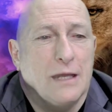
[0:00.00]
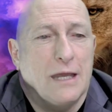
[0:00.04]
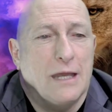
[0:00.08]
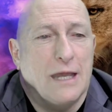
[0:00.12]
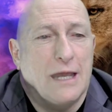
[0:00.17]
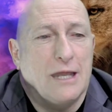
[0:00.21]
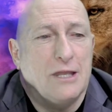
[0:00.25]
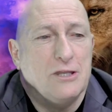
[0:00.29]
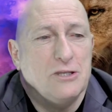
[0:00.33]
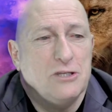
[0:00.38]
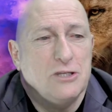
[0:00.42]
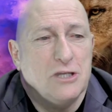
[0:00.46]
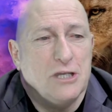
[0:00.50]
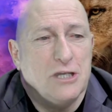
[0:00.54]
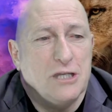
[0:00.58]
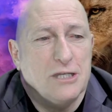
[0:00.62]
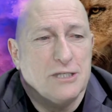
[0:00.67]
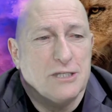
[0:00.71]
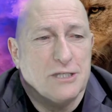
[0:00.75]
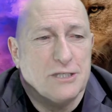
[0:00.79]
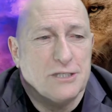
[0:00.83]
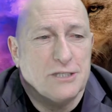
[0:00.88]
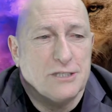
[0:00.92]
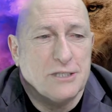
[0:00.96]
In
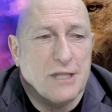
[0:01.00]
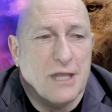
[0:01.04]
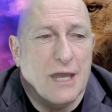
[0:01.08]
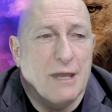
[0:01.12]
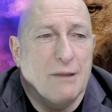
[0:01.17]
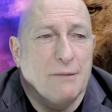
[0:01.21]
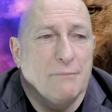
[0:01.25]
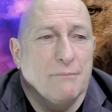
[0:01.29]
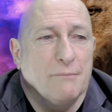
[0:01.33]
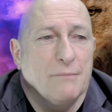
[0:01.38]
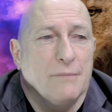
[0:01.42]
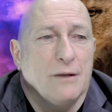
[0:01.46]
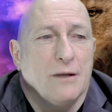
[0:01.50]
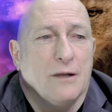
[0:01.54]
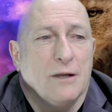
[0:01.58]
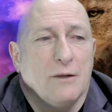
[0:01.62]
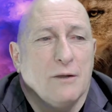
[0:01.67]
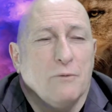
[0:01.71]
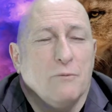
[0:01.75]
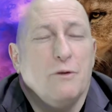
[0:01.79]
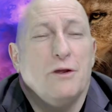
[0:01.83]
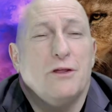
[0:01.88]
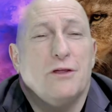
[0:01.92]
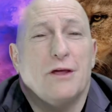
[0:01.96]
Jesus' name.
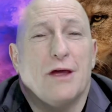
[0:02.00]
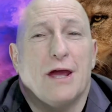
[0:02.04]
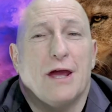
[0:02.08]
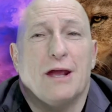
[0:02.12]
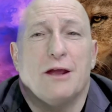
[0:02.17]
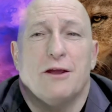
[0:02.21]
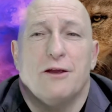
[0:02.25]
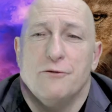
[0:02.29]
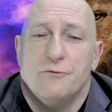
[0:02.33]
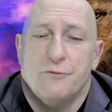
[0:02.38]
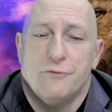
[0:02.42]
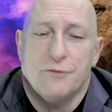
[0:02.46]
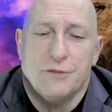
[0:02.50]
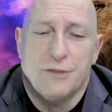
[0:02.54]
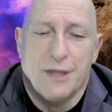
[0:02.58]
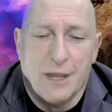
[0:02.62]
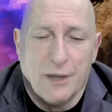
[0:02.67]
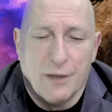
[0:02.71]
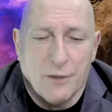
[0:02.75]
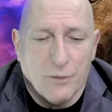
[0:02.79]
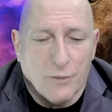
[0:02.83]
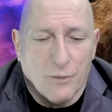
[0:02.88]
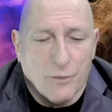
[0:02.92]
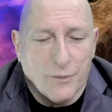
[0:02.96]
We thank you for
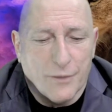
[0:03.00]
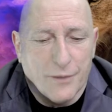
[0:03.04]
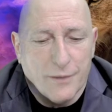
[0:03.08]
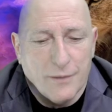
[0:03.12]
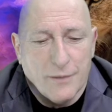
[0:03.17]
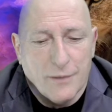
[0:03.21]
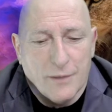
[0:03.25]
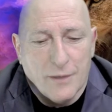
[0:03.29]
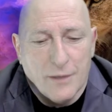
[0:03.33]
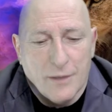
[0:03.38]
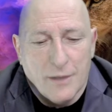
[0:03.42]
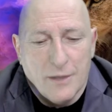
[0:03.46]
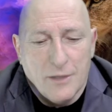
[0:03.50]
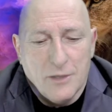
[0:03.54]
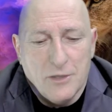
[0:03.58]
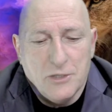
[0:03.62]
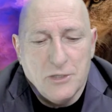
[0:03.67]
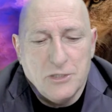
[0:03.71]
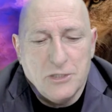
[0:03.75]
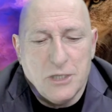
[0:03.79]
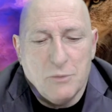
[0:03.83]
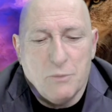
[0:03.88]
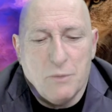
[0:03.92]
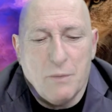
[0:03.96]
that, Lord. You
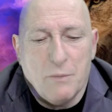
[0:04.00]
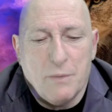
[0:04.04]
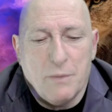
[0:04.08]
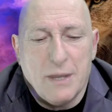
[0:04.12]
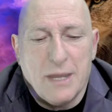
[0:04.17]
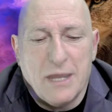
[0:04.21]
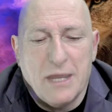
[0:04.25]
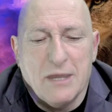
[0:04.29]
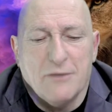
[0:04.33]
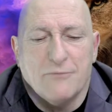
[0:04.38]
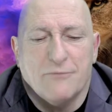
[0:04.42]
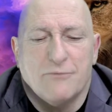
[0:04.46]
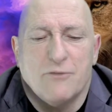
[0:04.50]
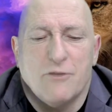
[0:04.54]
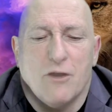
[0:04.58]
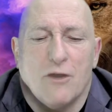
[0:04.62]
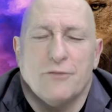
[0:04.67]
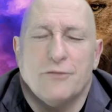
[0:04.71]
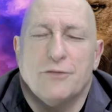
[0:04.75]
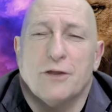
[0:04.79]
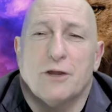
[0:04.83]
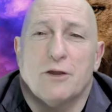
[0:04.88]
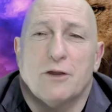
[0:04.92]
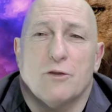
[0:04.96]
see, when we give
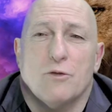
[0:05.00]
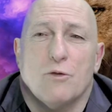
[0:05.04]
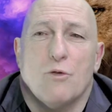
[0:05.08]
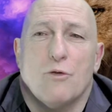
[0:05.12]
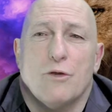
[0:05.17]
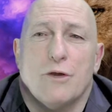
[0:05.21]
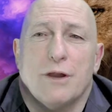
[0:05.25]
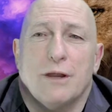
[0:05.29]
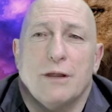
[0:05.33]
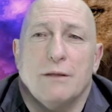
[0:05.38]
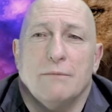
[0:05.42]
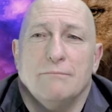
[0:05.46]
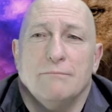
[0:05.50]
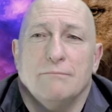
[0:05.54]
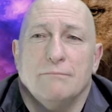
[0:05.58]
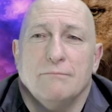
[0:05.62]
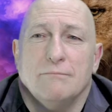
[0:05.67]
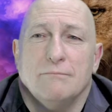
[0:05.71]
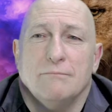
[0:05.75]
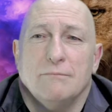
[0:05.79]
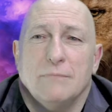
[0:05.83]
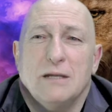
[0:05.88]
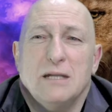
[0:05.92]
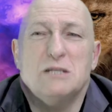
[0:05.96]
God the glory,
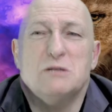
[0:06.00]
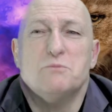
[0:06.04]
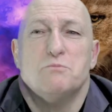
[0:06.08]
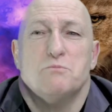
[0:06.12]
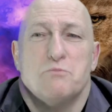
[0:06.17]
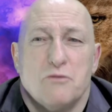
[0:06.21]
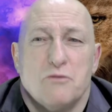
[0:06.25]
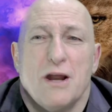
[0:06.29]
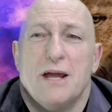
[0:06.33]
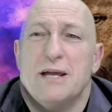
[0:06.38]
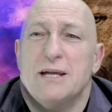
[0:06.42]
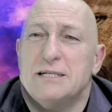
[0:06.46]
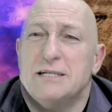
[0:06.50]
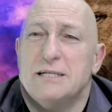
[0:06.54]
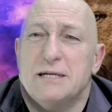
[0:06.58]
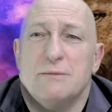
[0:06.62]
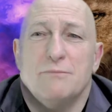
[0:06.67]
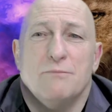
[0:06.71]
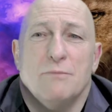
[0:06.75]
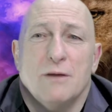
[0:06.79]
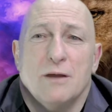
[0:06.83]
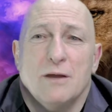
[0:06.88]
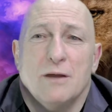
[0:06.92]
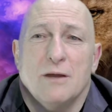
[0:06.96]
let's praise
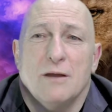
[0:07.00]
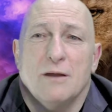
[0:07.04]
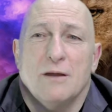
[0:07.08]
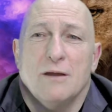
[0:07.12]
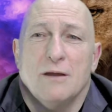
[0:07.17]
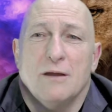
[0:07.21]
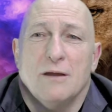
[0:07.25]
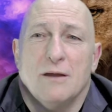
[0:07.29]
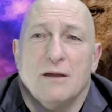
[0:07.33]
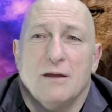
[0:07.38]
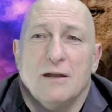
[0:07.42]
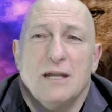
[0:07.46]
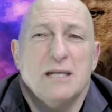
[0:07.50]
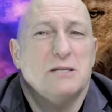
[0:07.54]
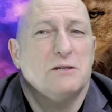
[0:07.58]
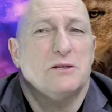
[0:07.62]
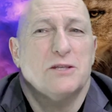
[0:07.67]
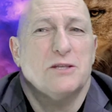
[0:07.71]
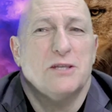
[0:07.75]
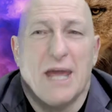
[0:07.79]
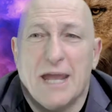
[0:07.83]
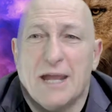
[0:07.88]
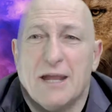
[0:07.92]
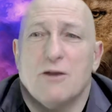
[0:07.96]
Him. Let's
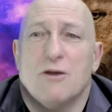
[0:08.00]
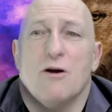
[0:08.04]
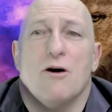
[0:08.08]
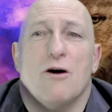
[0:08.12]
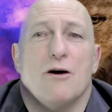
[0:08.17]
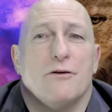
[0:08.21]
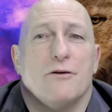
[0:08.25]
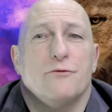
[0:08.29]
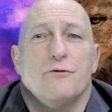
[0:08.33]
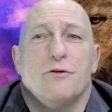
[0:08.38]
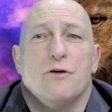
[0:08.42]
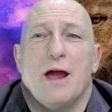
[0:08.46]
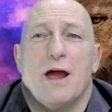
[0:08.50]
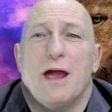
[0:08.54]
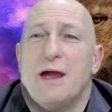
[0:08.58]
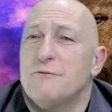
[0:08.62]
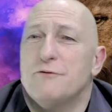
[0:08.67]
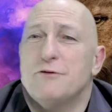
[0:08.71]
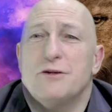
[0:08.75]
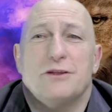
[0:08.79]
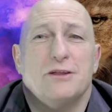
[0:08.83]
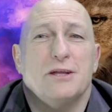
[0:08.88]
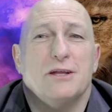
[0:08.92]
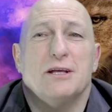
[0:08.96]
thank God for
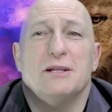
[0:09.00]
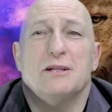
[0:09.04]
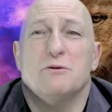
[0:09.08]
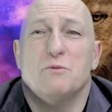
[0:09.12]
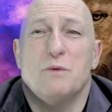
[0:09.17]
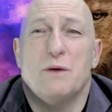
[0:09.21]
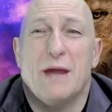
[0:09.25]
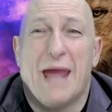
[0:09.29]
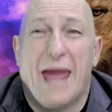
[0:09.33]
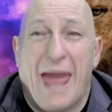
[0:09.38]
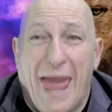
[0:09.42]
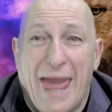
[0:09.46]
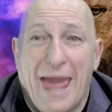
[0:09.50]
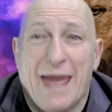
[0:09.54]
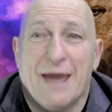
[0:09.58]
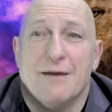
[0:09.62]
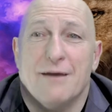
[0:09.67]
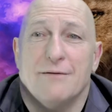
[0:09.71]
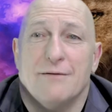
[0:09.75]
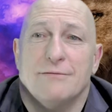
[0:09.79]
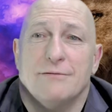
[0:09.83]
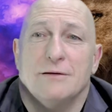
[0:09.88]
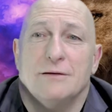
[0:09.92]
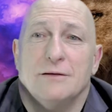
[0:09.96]
everything that we
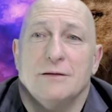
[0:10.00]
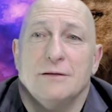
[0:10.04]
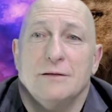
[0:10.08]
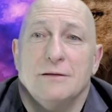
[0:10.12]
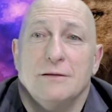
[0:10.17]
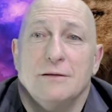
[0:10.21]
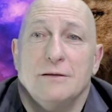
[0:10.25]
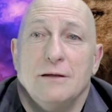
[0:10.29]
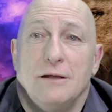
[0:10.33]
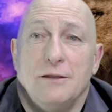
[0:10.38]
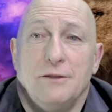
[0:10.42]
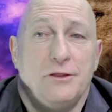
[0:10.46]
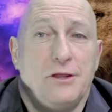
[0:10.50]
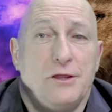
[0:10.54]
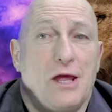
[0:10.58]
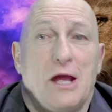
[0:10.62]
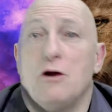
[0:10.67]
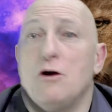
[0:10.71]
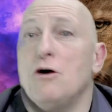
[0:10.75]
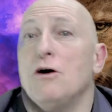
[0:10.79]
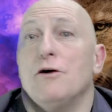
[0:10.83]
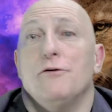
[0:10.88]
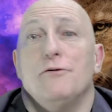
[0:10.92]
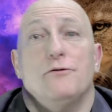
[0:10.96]
have and
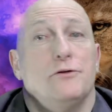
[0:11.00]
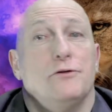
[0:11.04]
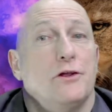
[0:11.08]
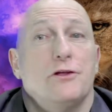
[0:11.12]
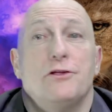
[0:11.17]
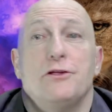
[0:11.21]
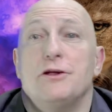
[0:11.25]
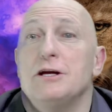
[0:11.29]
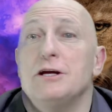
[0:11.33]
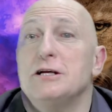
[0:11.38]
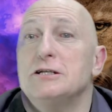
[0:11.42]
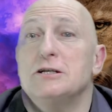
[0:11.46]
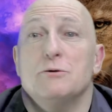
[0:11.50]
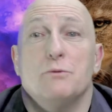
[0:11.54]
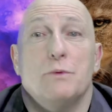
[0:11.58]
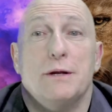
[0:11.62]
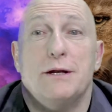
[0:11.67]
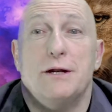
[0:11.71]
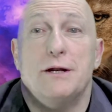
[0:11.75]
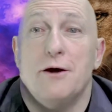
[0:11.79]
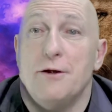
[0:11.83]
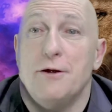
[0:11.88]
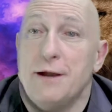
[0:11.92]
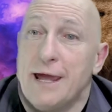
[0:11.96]
thank God for the things that we
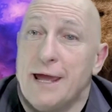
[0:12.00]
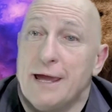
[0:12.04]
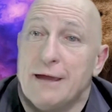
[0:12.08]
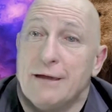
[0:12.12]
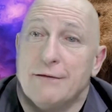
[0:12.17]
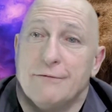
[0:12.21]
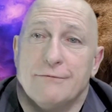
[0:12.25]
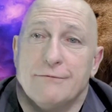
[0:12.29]
don't have.